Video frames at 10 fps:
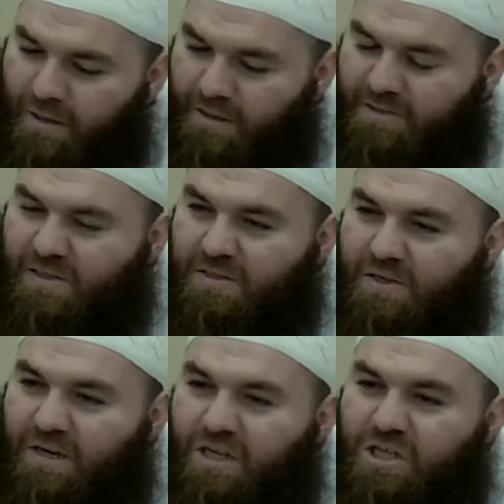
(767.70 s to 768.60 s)
This is
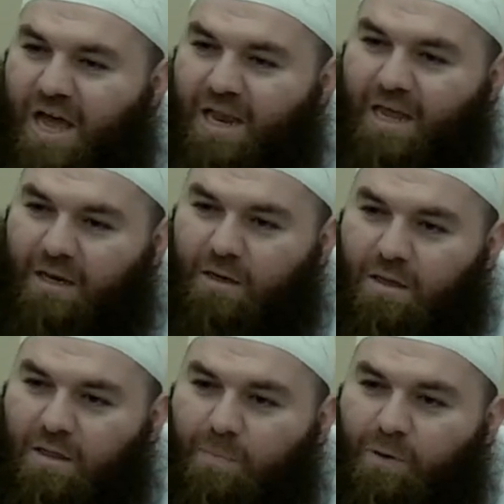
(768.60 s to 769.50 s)

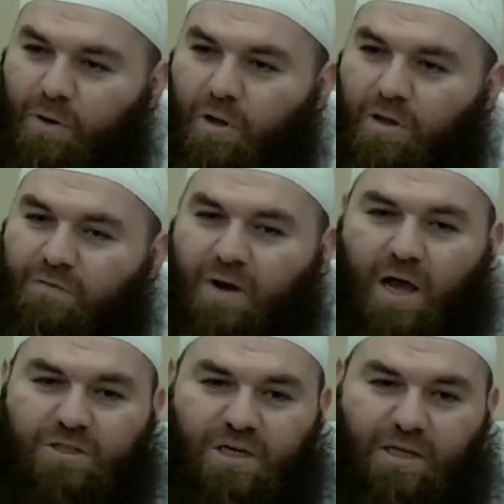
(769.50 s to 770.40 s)
rijalan, the plural of
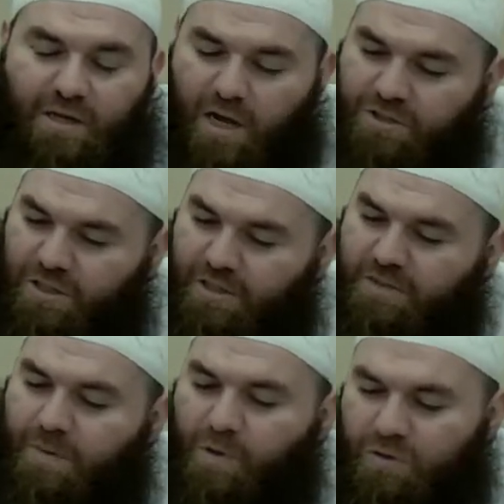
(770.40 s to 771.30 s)
rajil, and rajil is
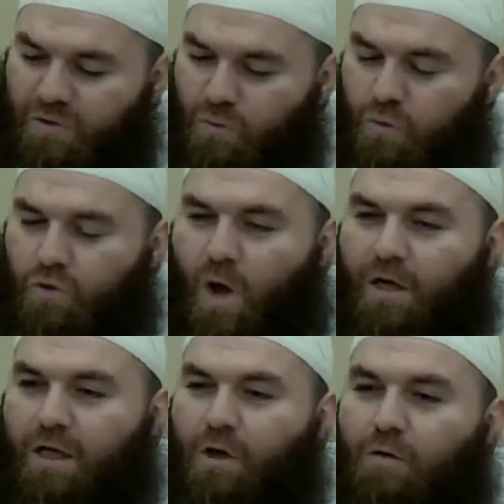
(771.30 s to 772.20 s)
the person who's
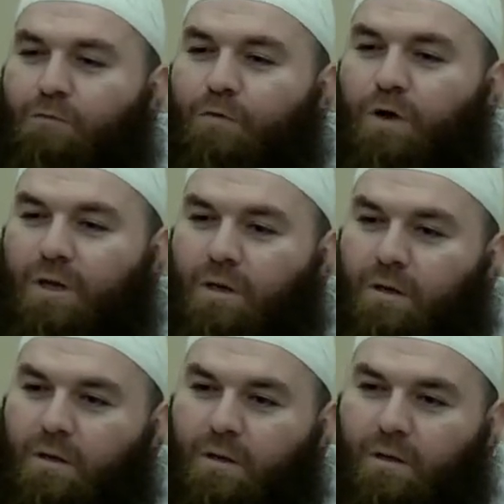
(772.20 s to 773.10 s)
walking on foot.
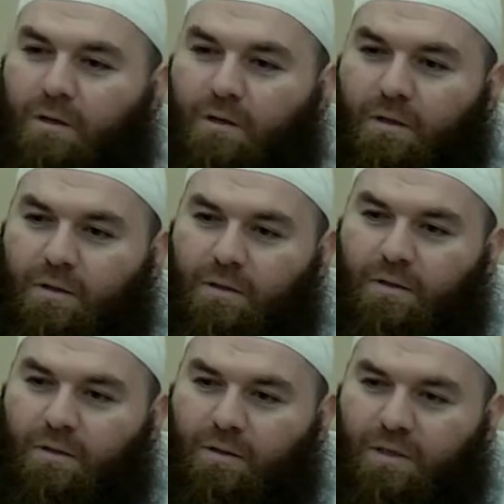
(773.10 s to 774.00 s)

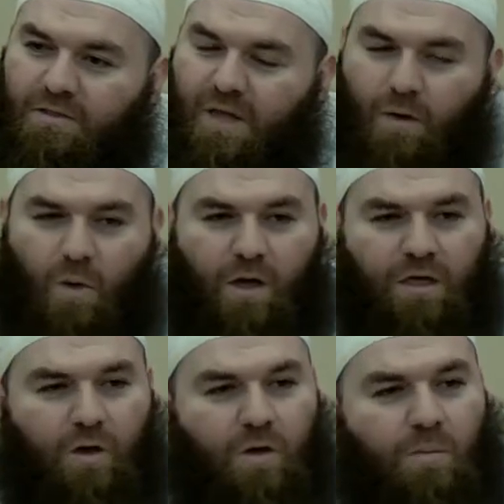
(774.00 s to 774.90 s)
He's not
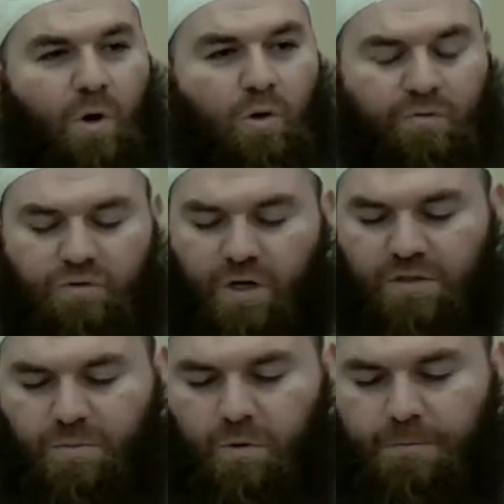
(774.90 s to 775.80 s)
walking on a mode of
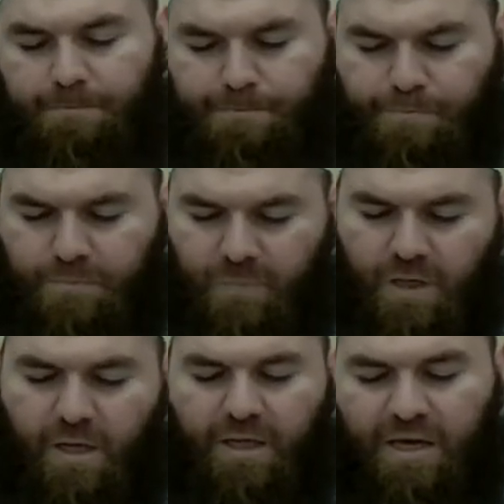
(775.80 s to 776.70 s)
transport.
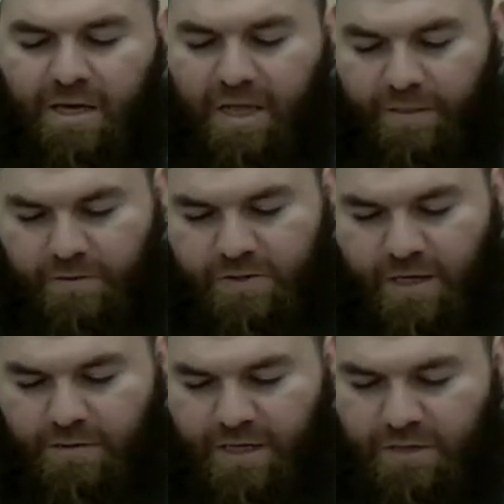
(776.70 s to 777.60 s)
Again, another
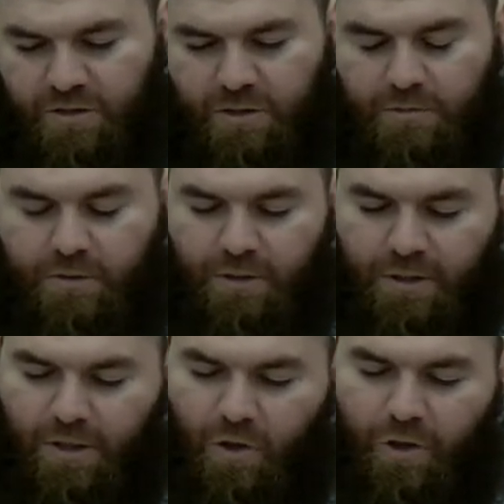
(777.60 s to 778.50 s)
side tangent
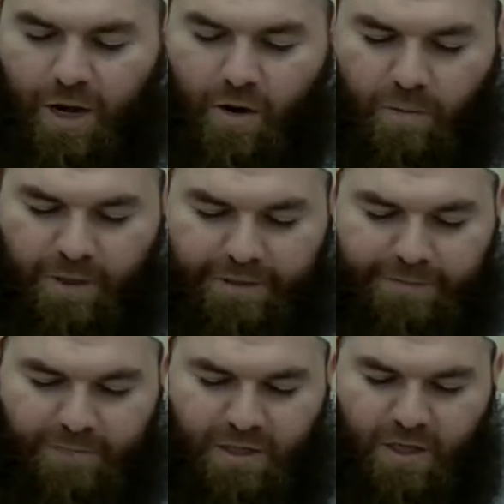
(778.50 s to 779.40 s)
on Arabic,
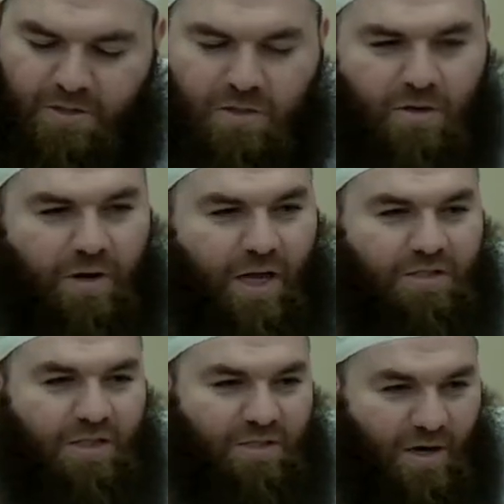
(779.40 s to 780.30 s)
considering I
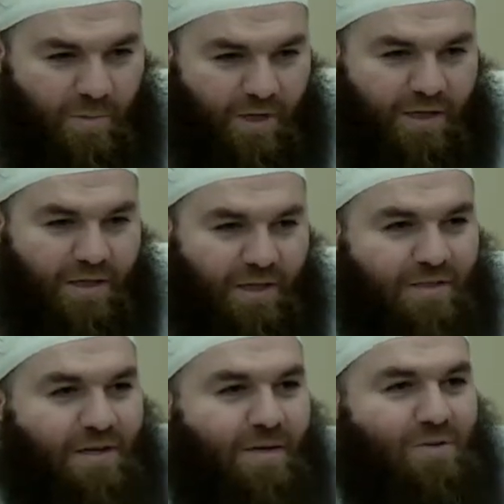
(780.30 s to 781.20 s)
teach Arabic in the
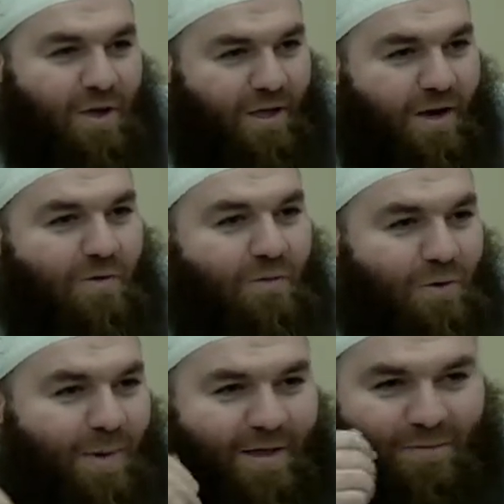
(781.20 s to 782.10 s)
daytime, so I got to
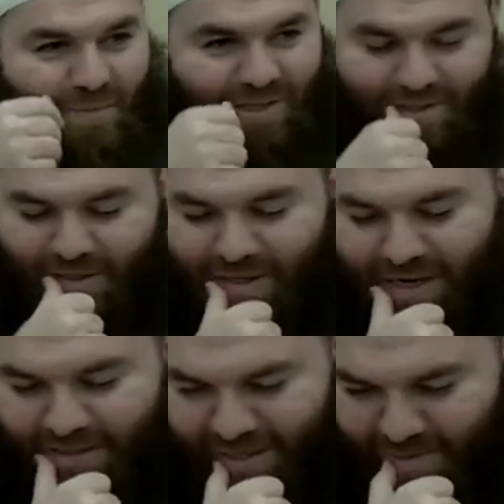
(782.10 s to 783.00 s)
review my information in the
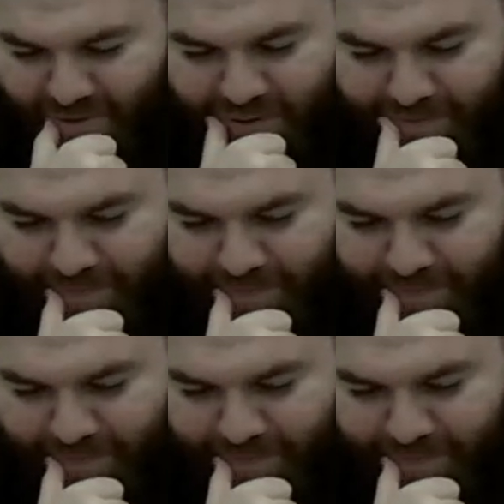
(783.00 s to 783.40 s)
nighttime as well.